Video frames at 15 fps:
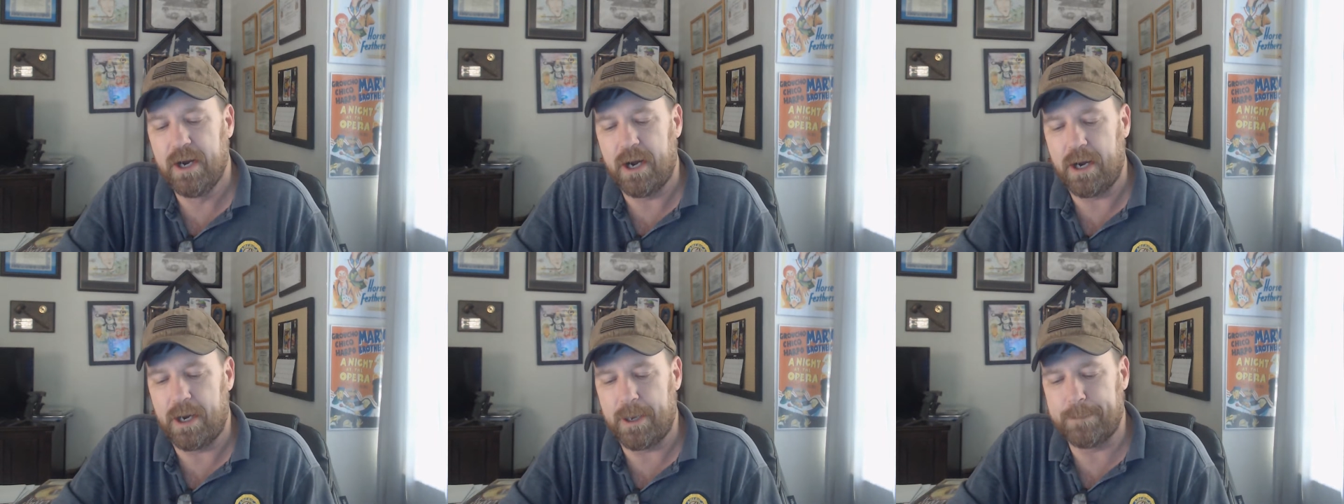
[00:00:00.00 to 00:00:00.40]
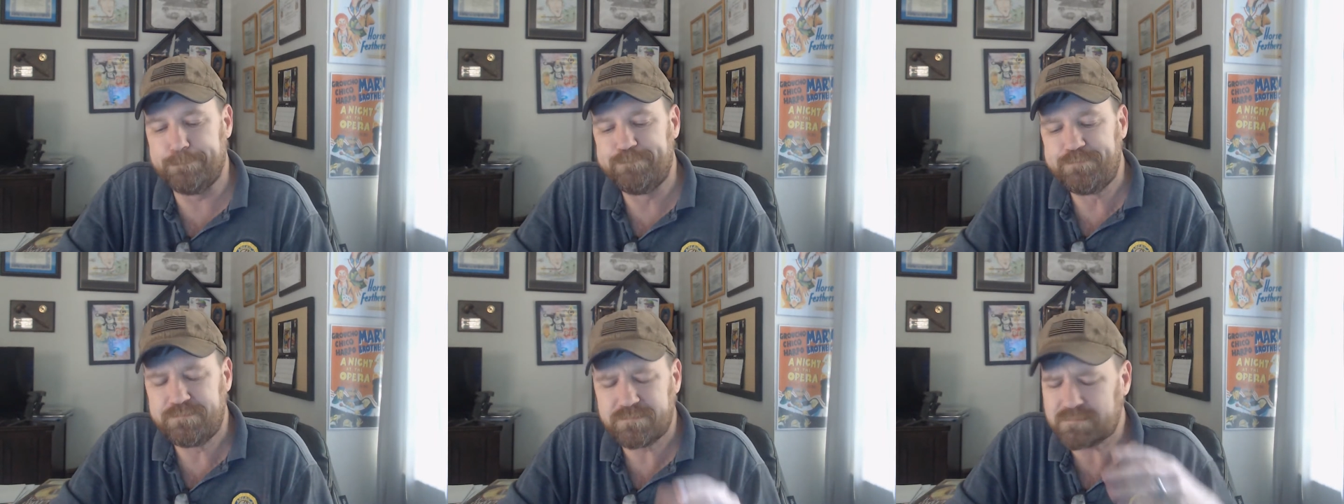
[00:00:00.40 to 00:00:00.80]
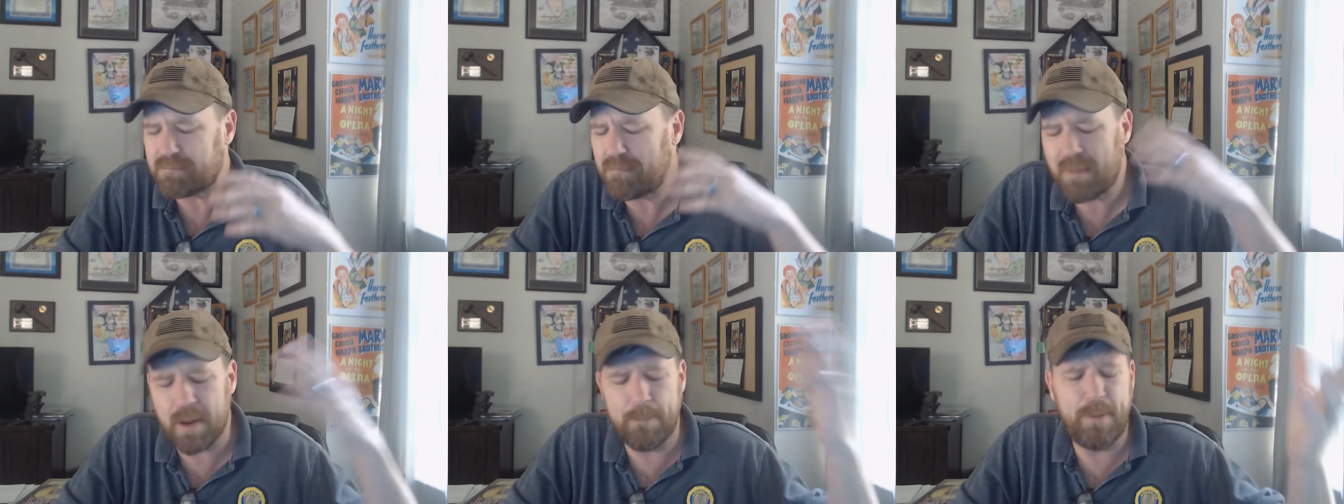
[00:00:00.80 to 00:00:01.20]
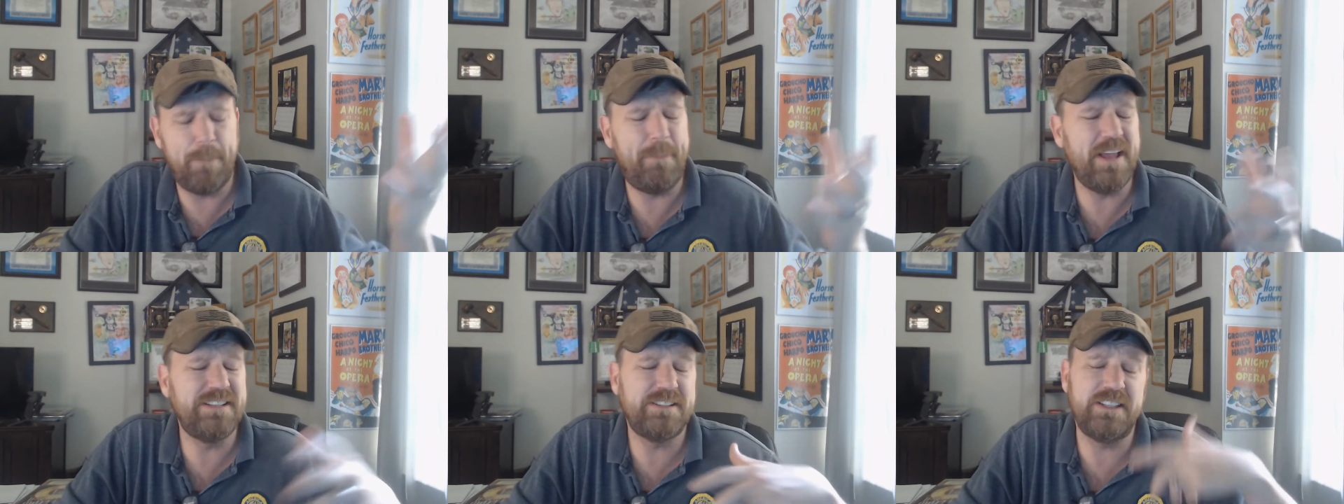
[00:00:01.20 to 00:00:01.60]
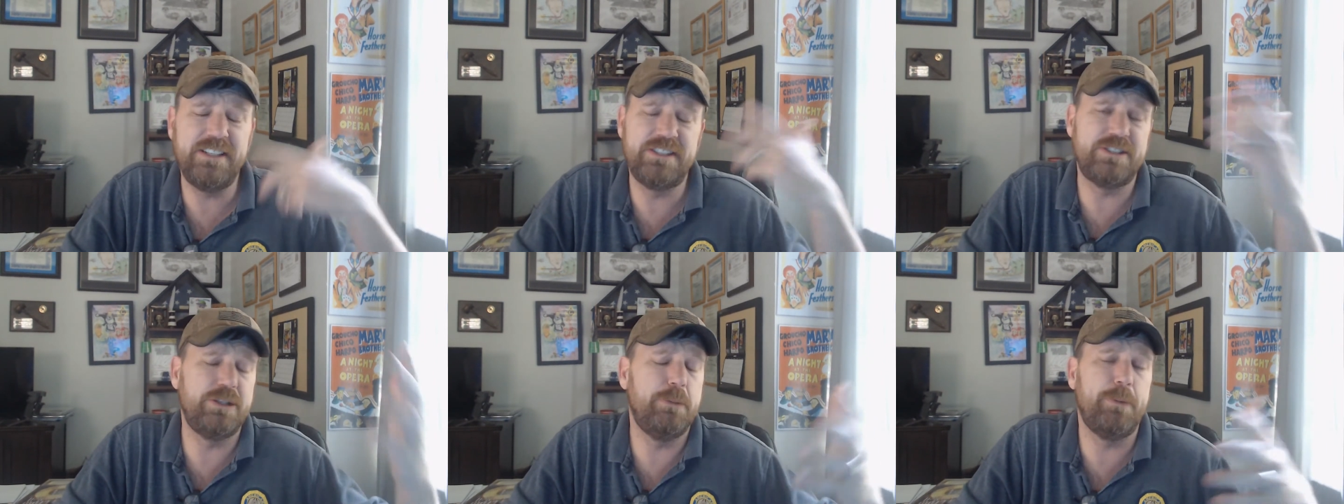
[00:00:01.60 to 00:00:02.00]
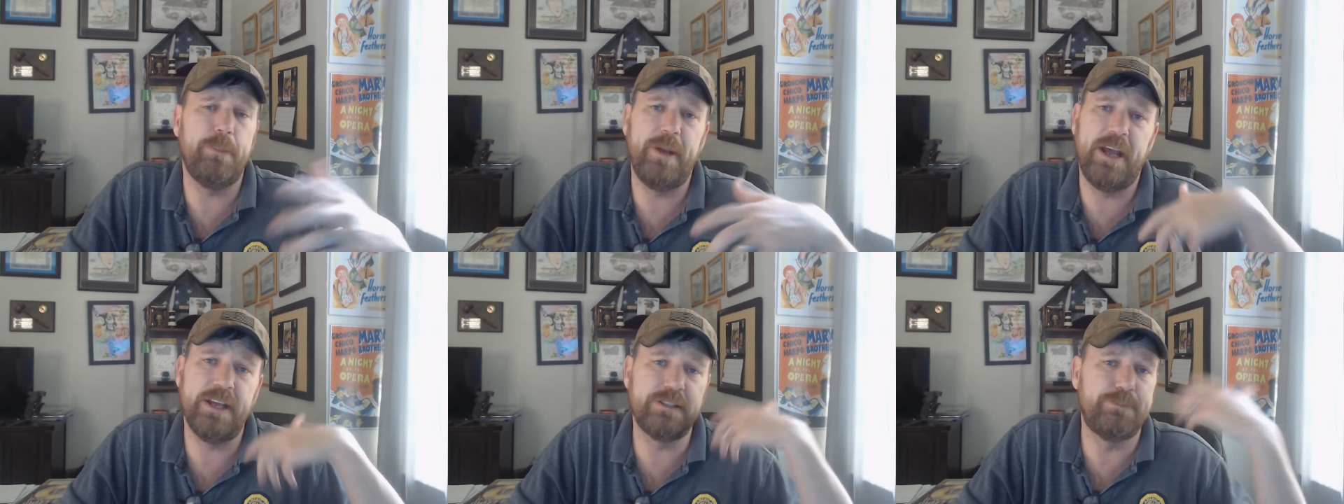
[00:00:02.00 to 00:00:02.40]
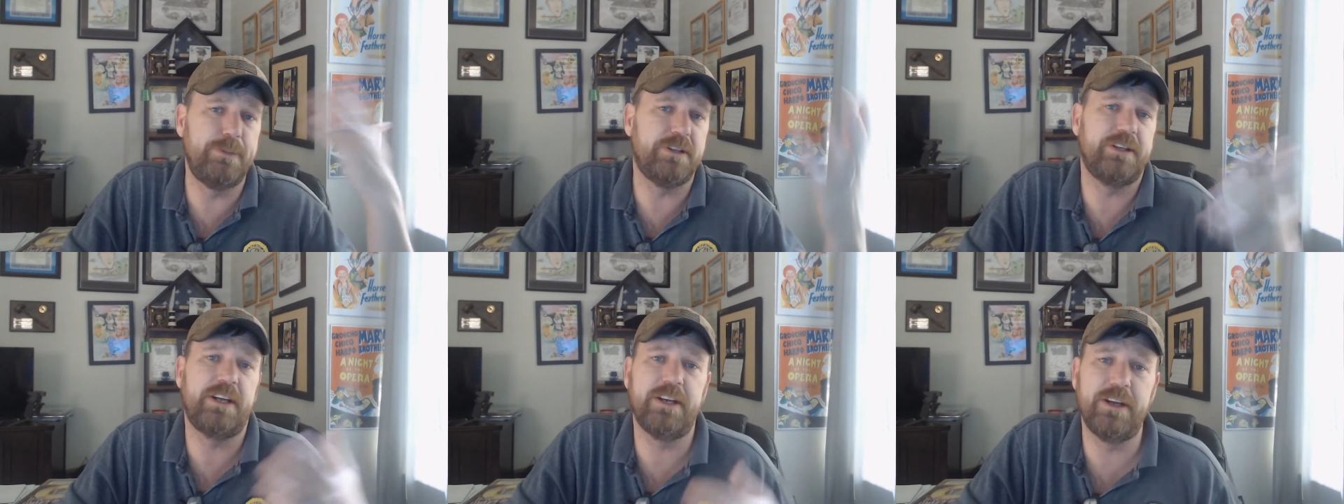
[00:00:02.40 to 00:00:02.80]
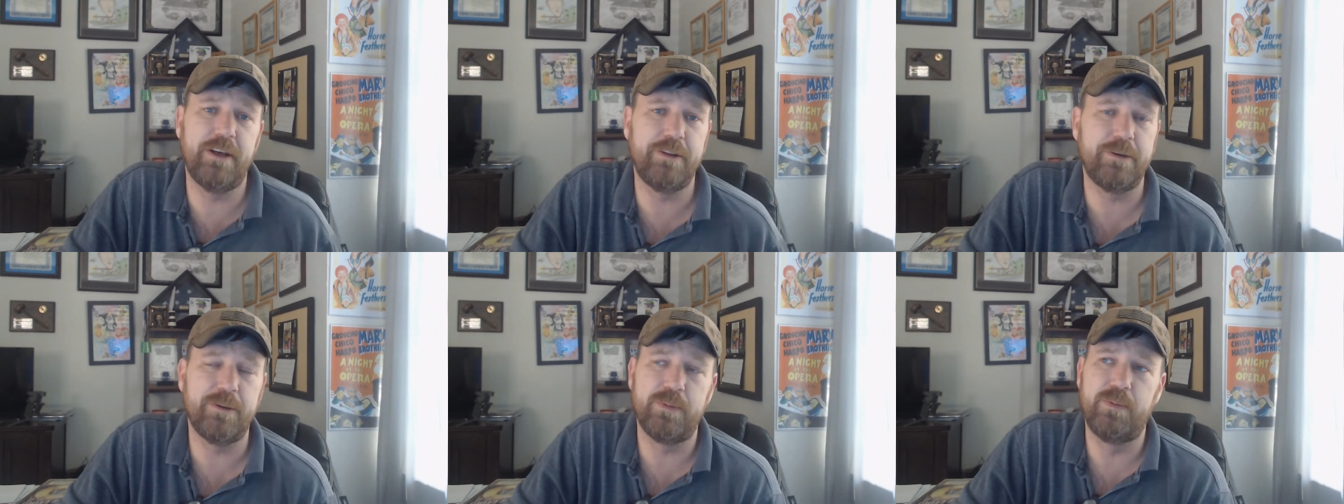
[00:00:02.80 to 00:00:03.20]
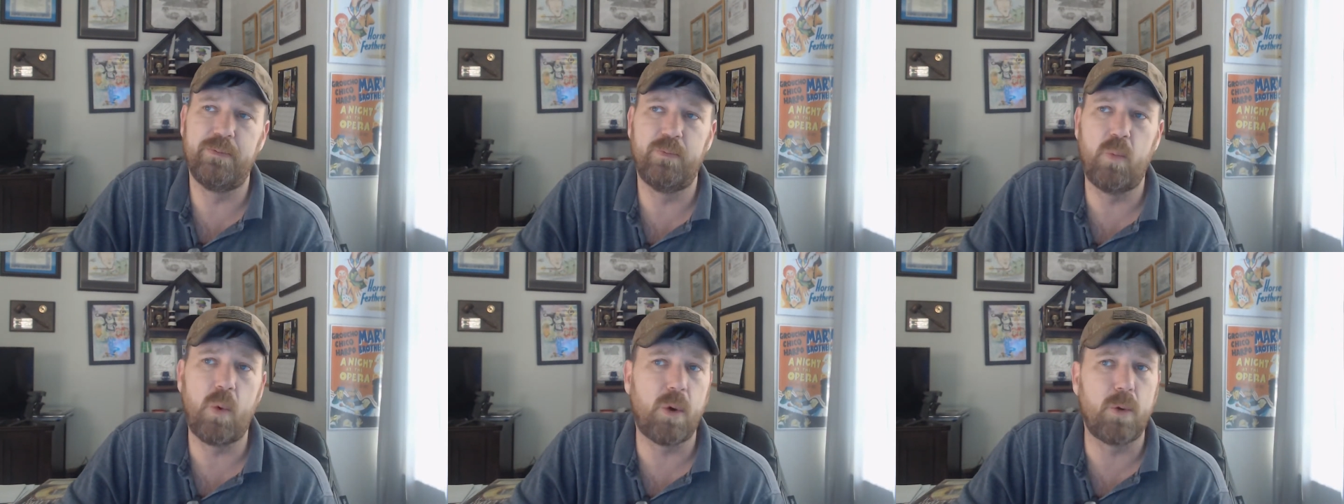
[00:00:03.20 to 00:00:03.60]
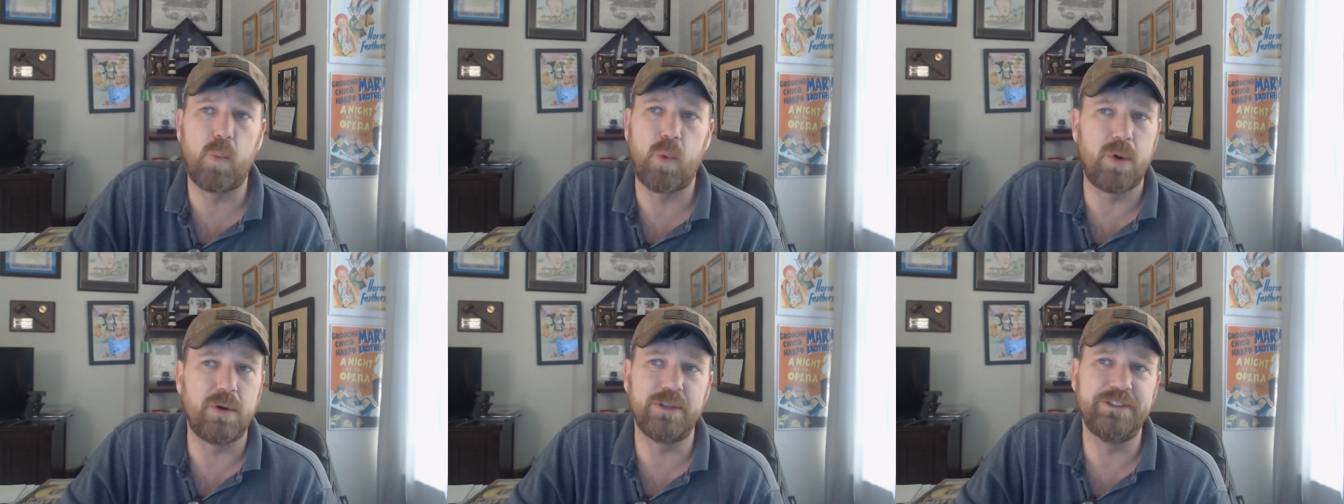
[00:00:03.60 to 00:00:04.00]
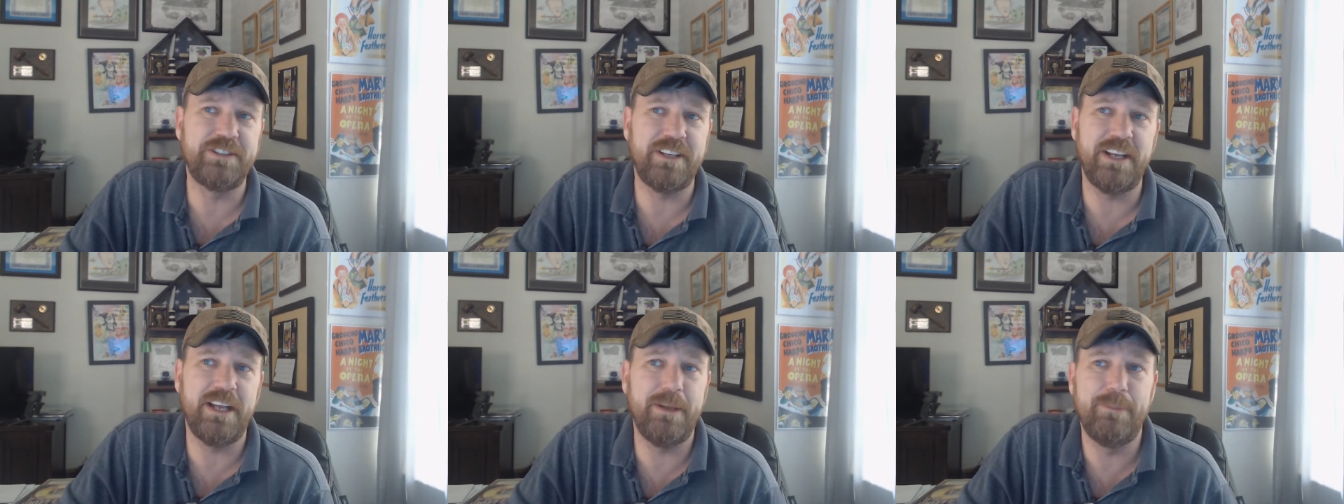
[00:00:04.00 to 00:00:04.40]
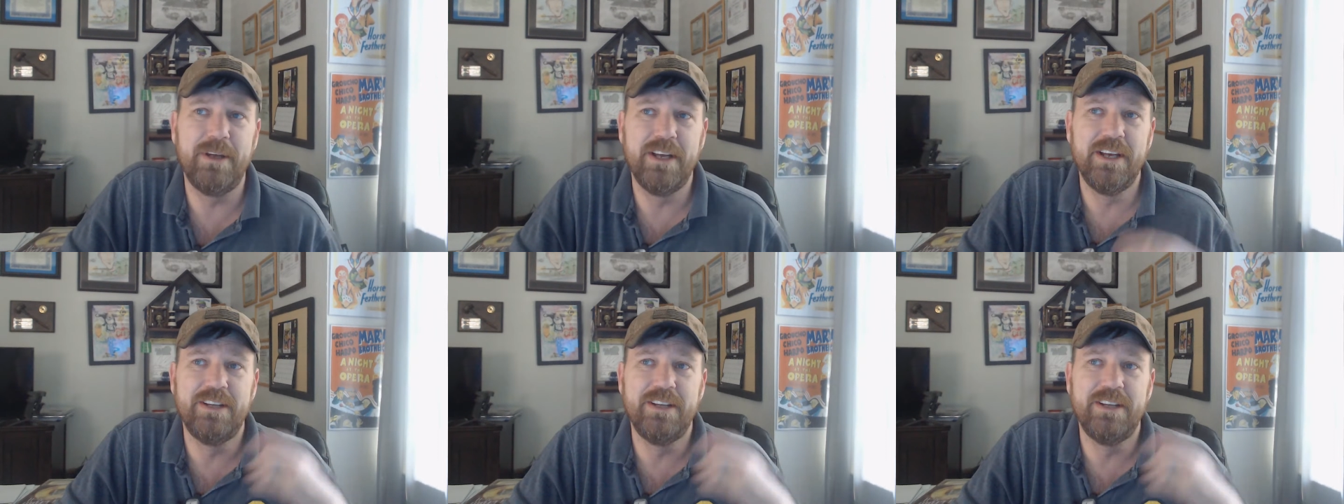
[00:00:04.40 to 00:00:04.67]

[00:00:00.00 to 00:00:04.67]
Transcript: Um, but basically, Superman's building another War World team